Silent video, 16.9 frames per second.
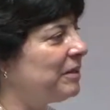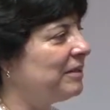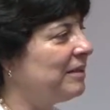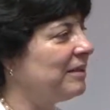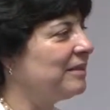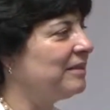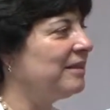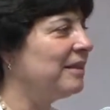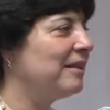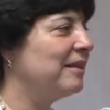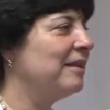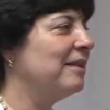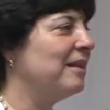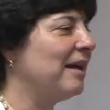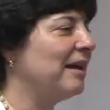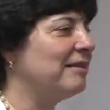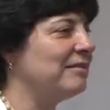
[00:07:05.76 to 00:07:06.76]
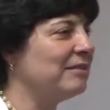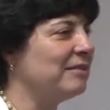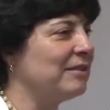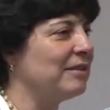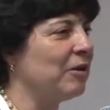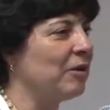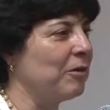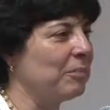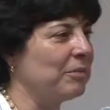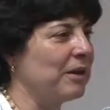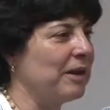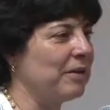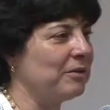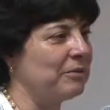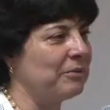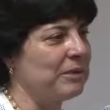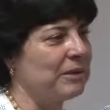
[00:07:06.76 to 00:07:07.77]
But until then, I still hope
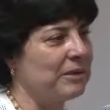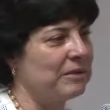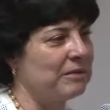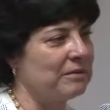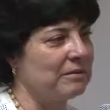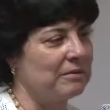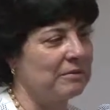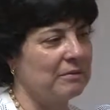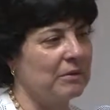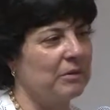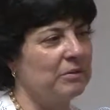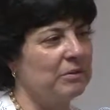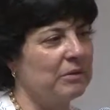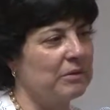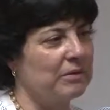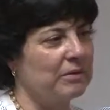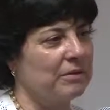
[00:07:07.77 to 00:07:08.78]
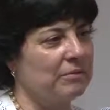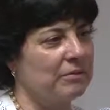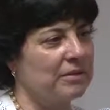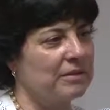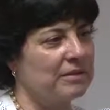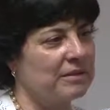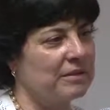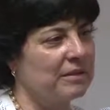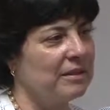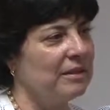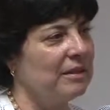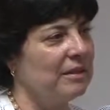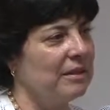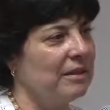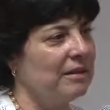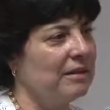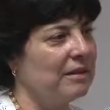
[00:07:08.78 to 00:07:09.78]
that we can lower the risk
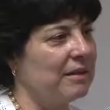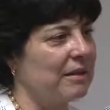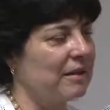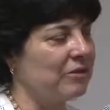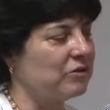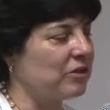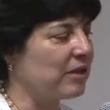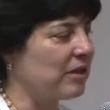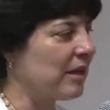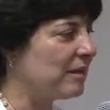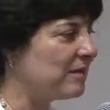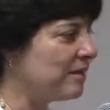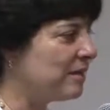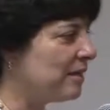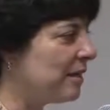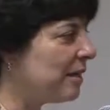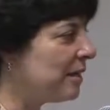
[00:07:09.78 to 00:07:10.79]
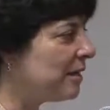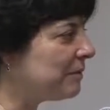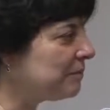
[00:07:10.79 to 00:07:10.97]
in the Ashkenazi